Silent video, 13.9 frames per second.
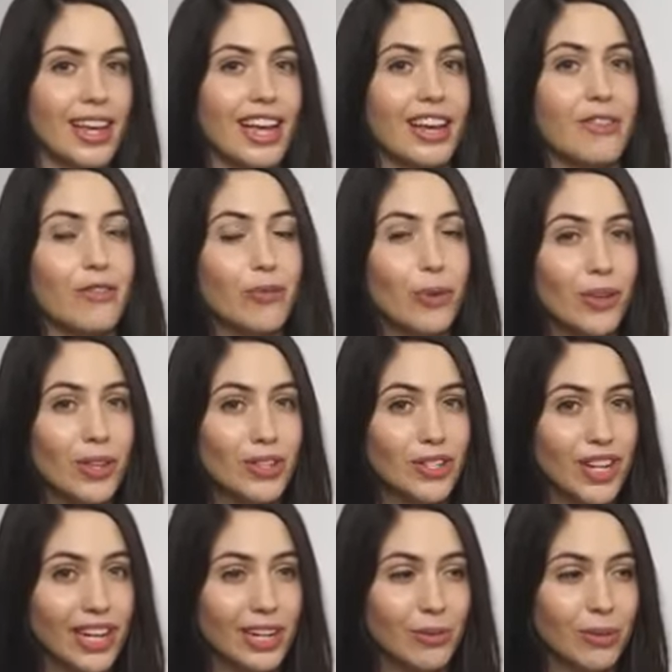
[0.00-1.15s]
And for the
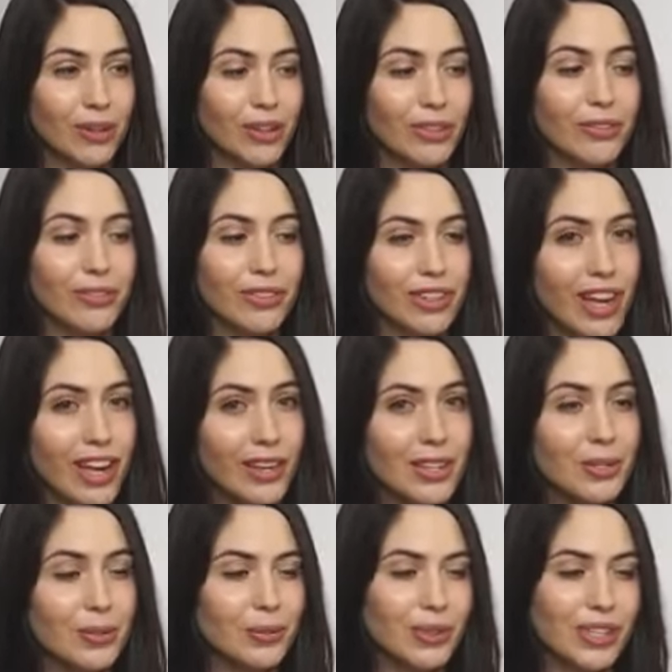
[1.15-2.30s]
chain rule, for now
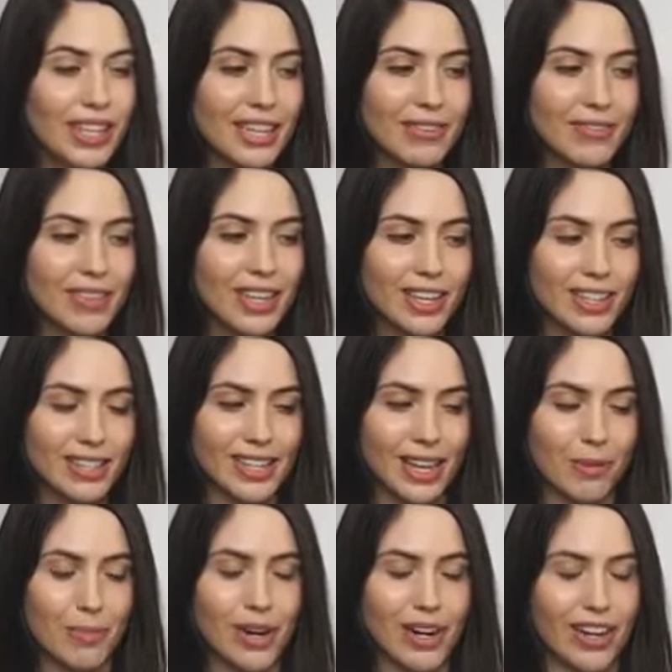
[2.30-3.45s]
you leave the
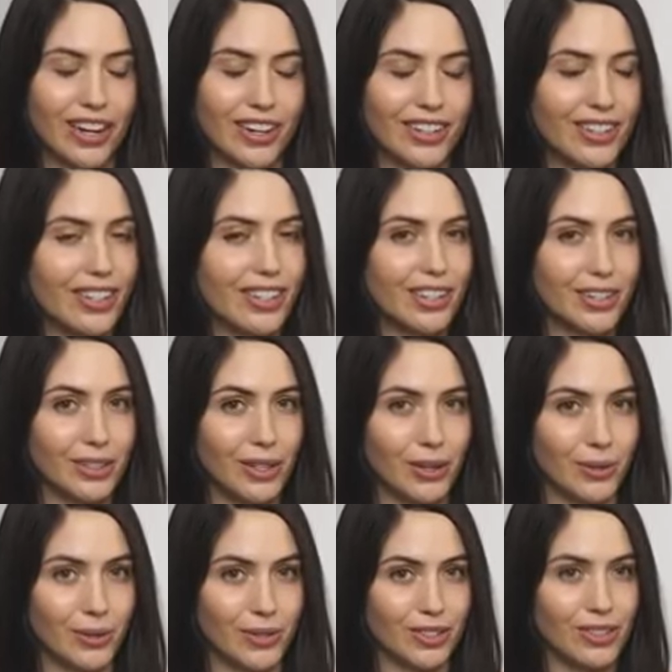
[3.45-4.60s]
inside part
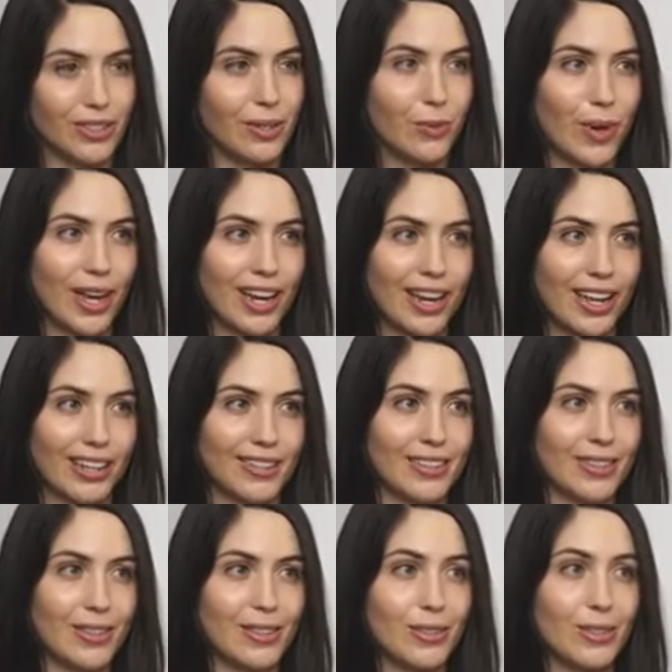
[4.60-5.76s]
alone, the way it is.
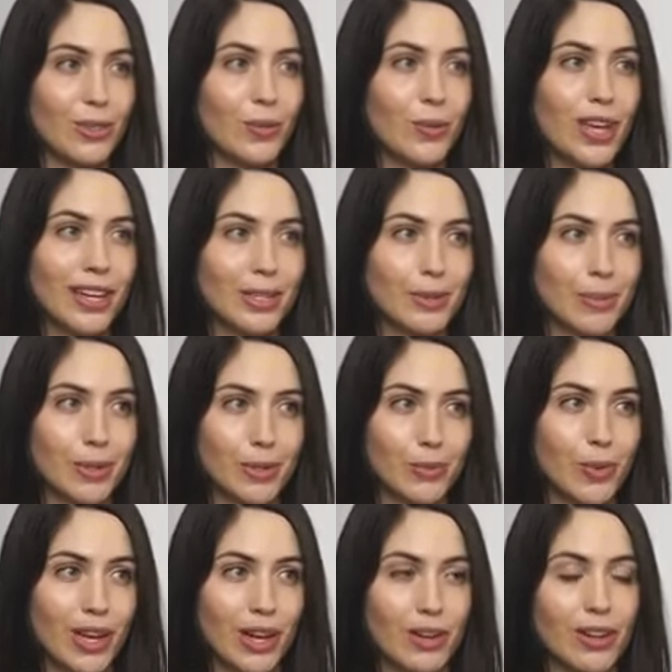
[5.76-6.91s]
So this 3x plus
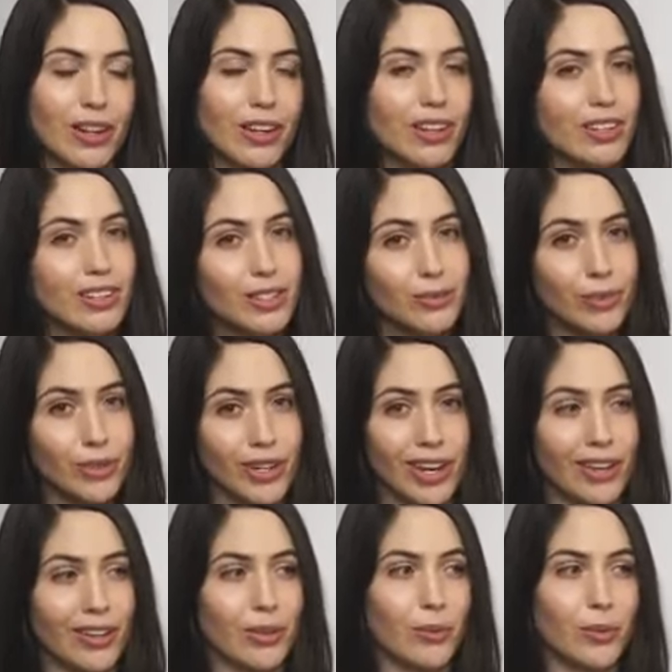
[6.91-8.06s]
1, just for
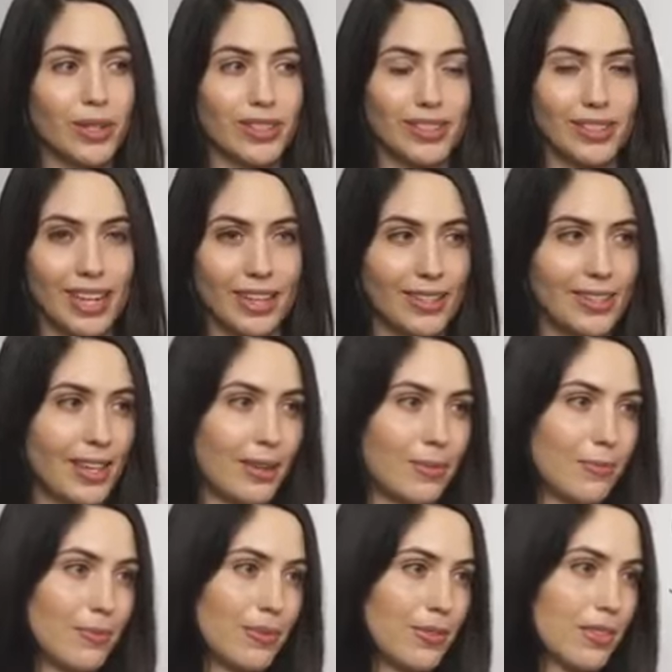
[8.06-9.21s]
now, will stay the
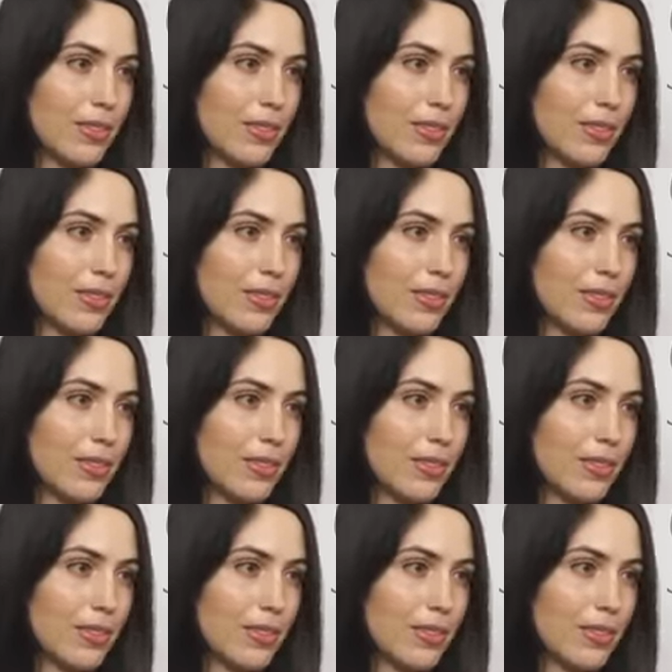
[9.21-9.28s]
same.